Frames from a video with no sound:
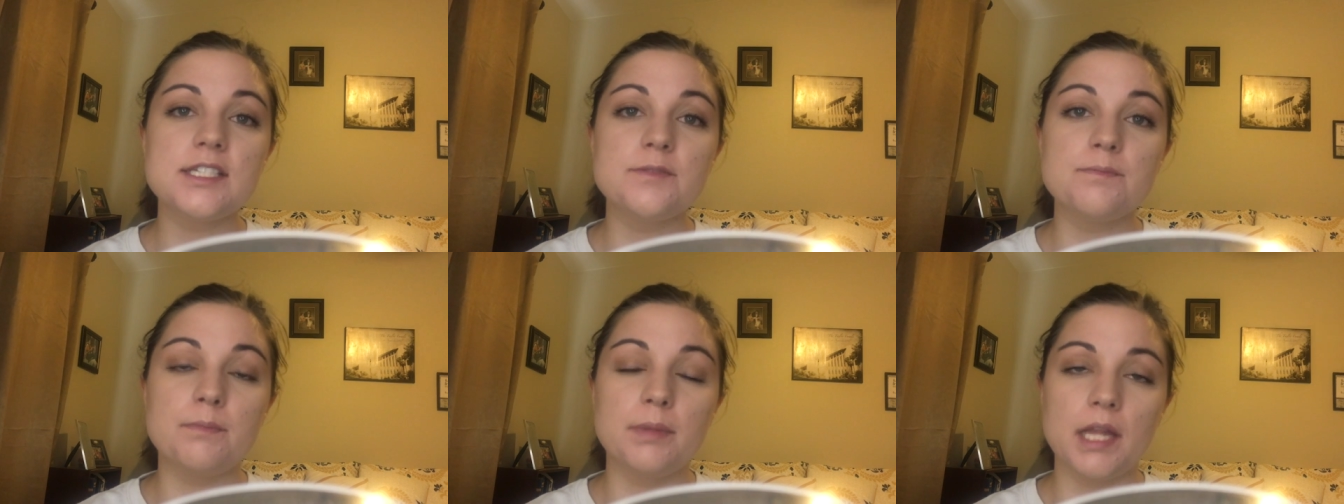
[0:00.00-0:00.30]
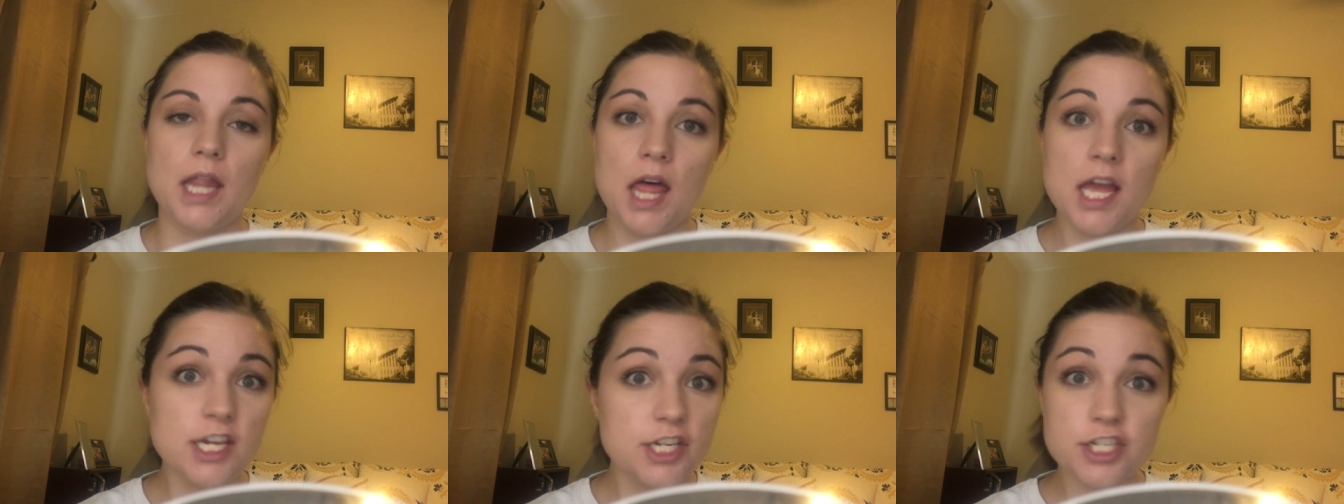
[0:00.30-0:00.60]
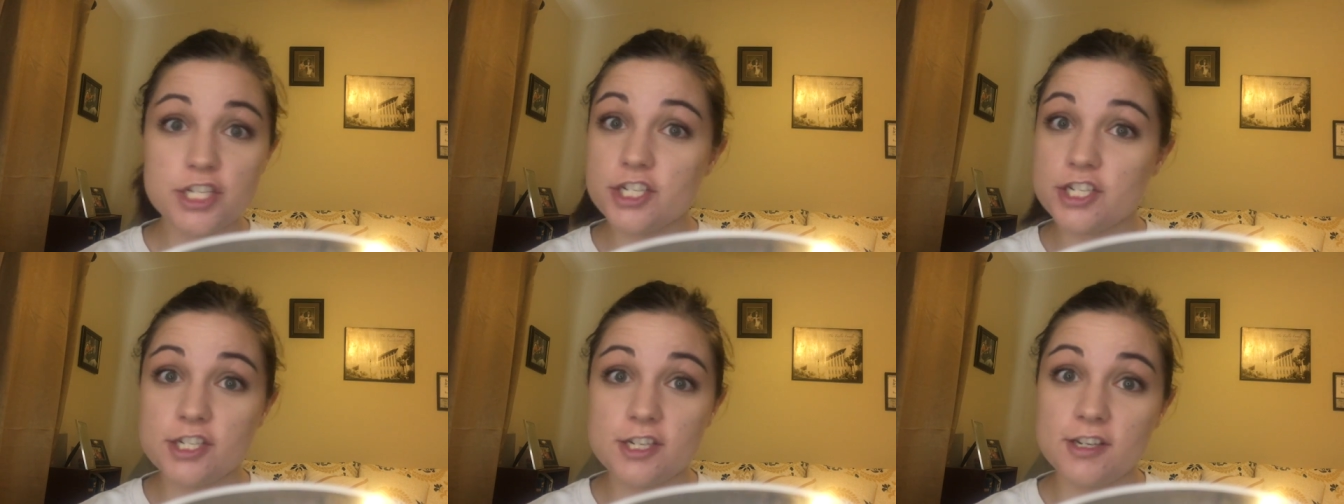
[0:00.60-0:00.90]

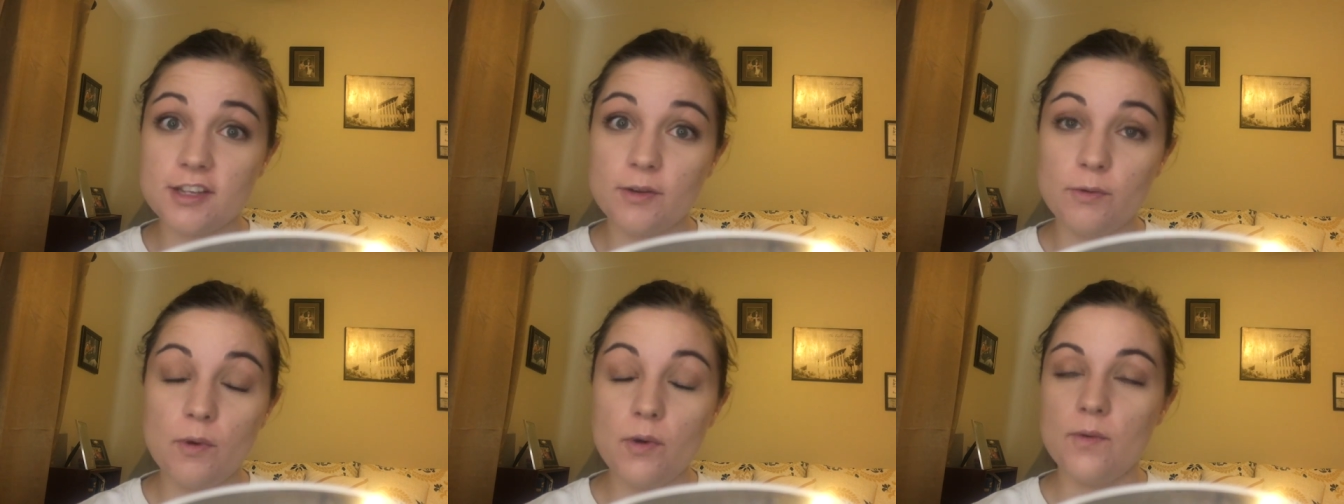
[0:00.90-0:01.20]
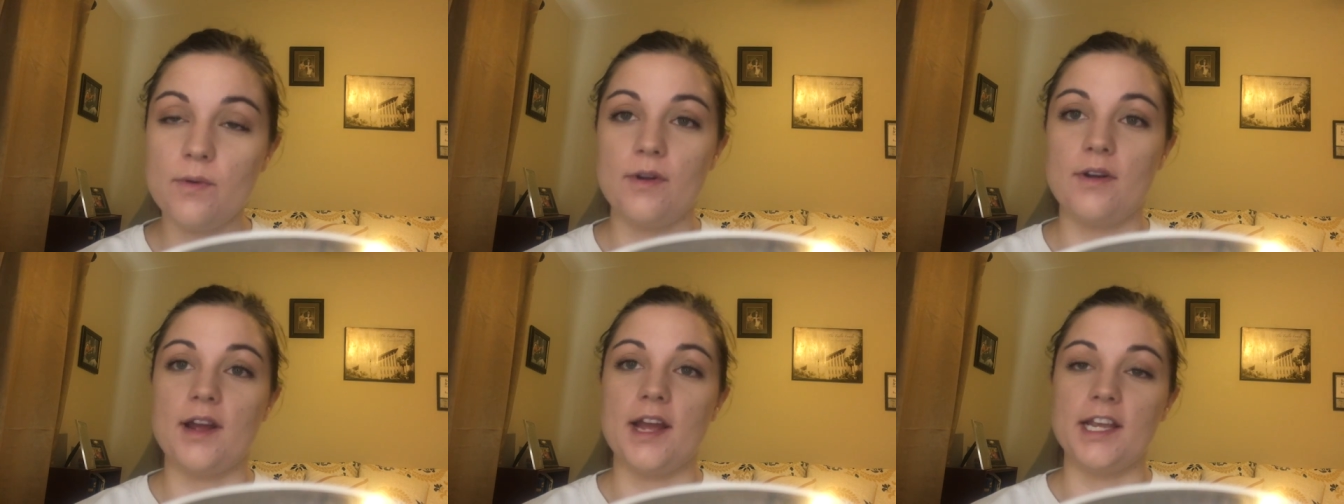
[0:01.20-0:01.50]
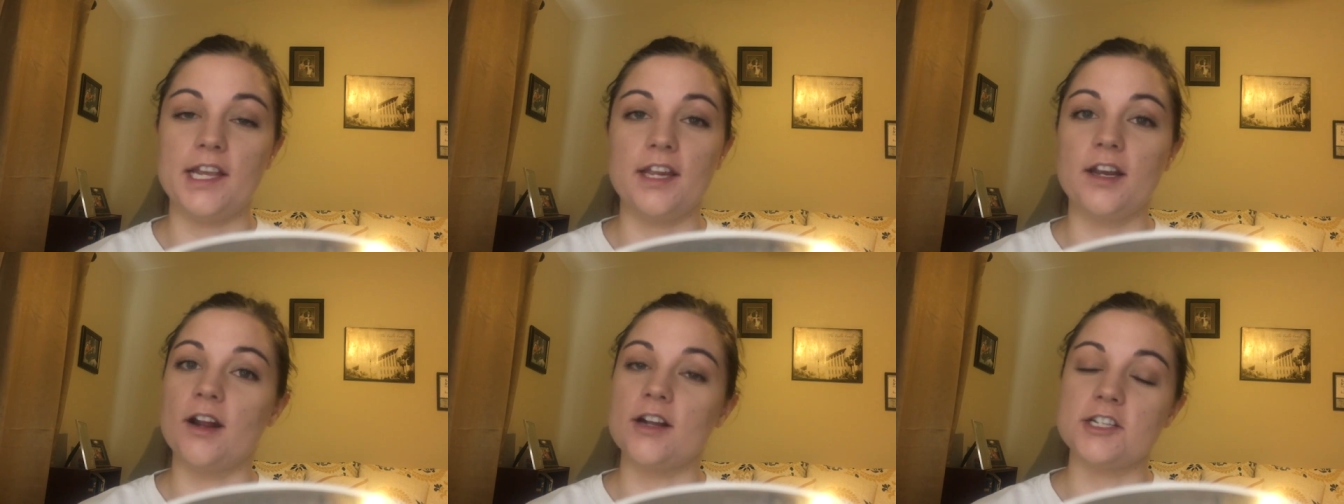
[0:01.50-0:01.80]
blush.
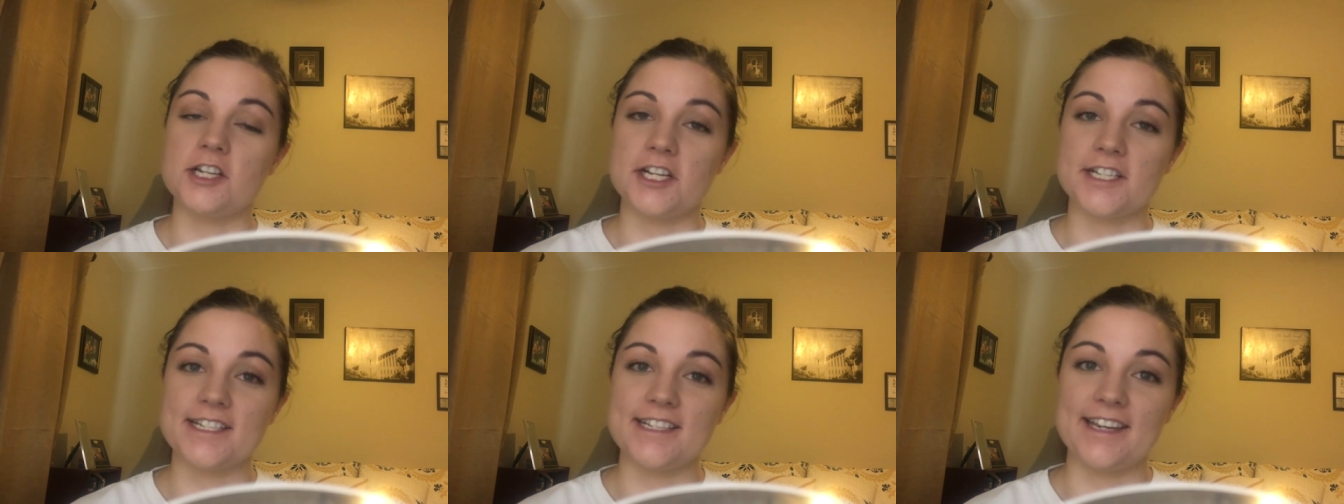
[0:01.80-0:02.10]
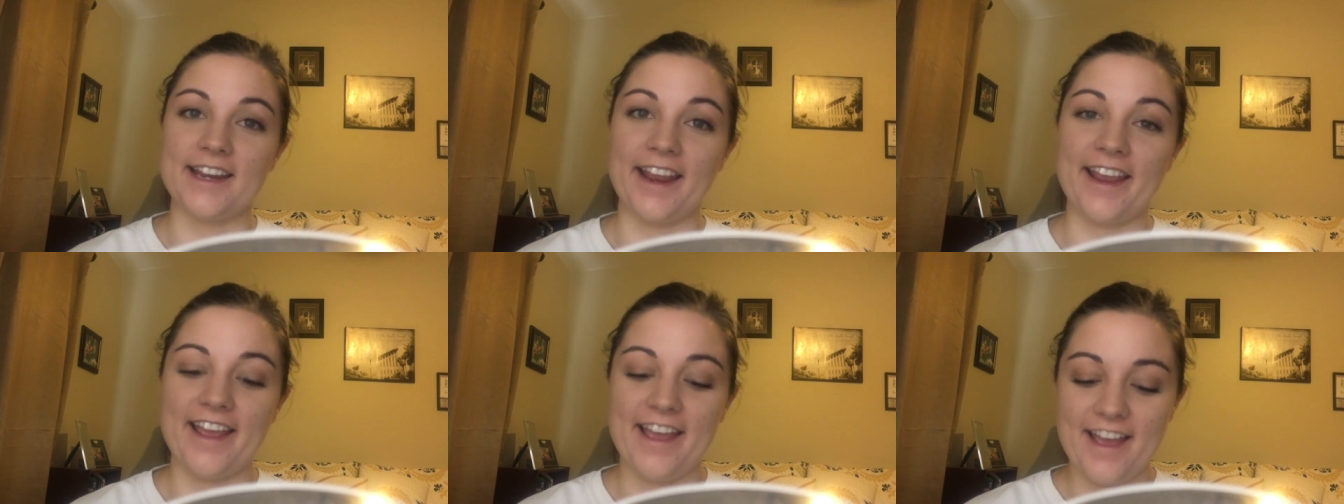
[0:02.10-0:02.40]
I cannot talk today.